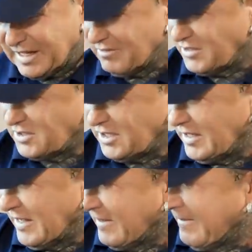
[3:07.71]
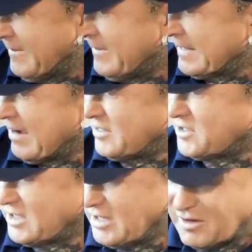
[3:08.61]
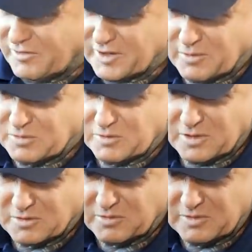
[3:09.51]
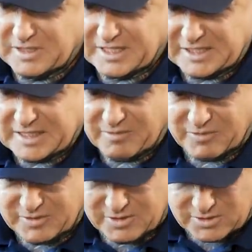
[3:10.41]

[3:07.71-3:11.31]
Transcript: I think I was with Nicky Dunford